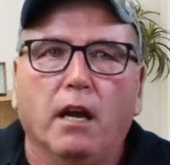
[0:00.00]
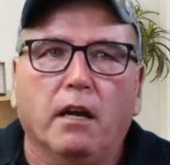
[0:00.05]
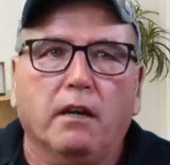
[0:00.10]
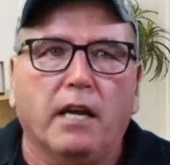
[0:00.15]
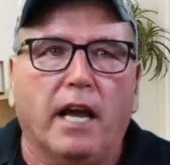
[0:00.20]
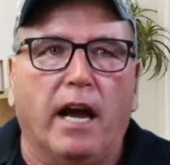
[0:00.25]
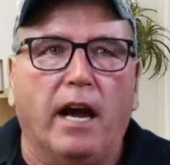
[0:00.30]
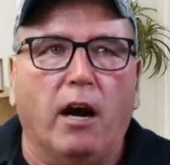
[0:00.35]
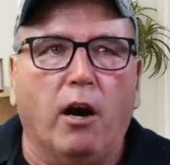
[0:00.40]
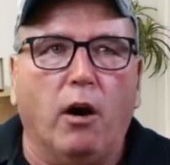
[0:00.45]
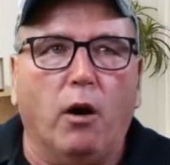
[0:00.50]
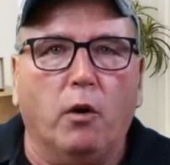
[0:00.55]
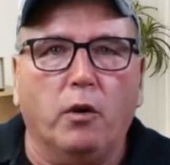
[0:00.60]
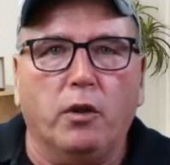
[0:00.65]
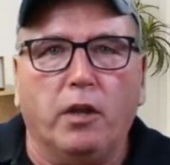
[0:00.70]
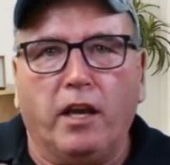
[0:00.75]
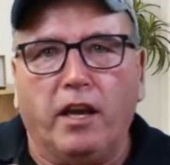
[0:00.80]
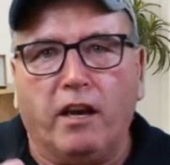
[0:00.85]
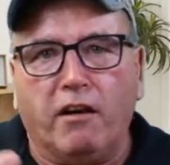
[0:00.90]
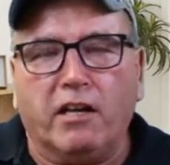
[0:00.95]
Now,
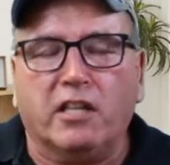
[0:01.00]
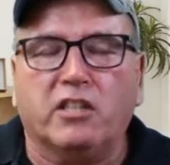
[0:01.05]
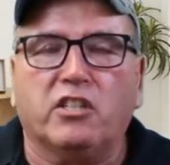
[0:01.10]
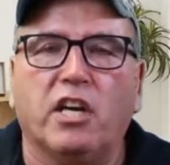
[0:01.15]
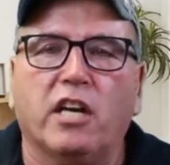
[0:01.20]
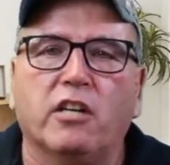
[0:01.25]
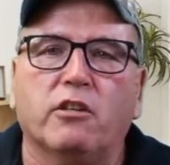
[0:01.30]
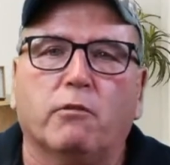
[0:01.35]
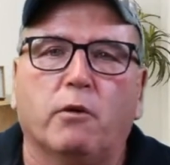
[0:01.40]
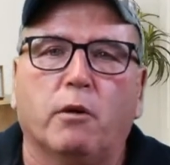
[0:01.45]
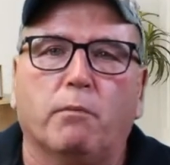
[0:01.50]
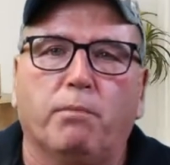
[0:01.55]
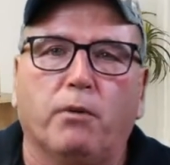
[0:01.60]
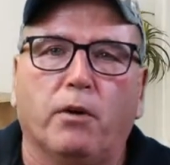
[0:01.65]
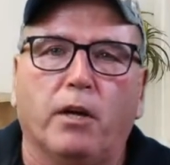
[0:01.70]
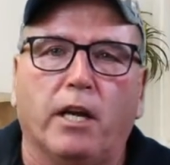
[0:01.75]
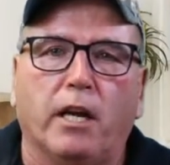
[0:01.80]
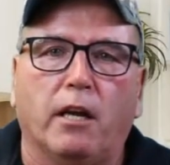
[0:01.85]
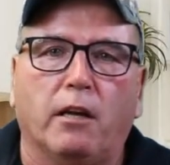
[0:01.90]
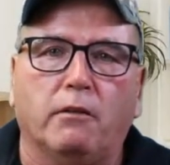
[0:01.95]
the air exchanger we
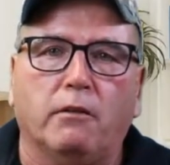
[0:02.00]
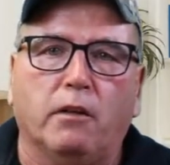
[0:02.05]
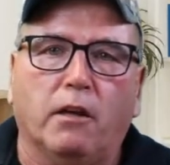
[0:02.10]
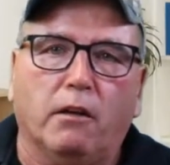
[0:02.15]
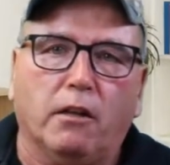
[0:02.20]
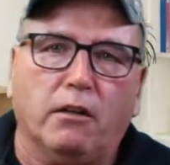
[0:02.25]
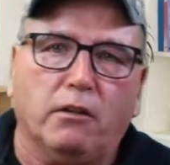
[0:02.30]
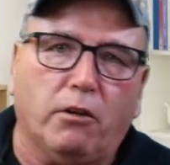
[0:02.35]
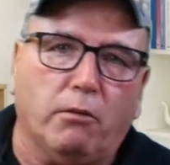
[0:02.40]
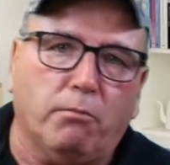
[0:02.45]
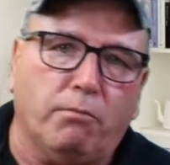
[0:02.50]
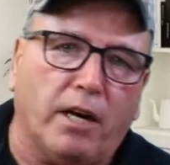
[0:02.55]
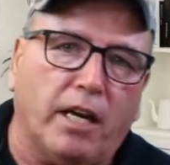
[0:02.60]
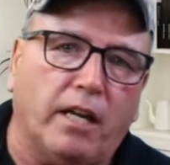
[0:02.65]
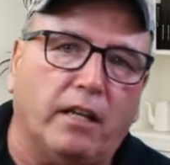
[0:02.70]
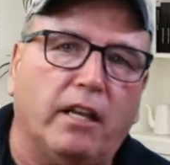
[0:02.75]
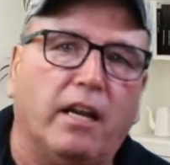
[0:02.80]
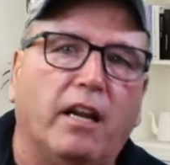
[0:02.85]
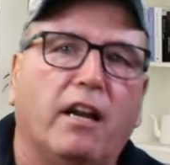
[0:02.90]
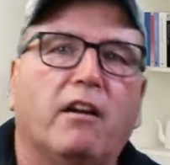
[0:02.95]
put in to
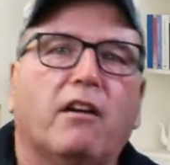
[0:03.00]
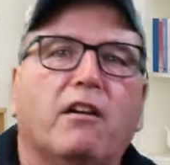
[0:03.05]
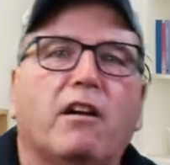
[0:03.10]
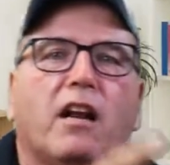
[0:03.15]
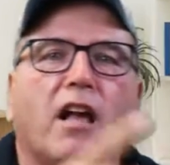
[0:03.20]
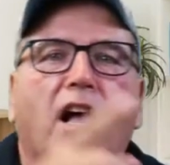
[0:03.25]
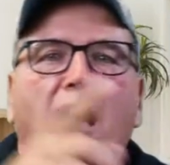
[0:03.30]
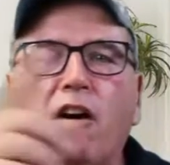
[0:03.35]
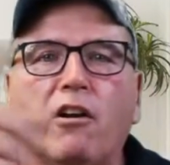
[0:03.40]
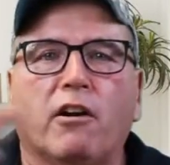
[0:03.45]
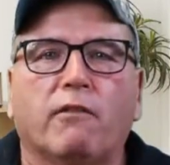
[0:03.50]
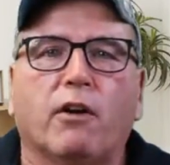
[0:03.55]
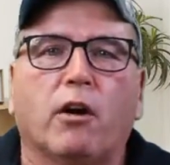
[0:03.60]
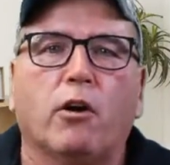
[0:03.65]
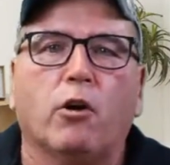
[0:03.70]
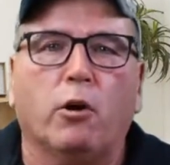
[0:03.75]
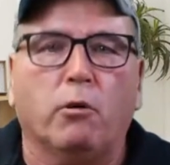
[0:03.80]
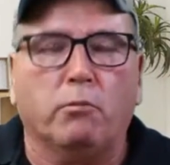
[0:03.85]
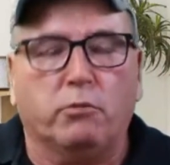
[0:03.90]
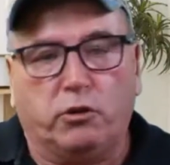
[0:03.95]
bring the air out of our
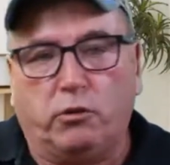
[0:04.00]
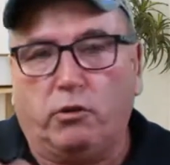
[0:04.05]
homes.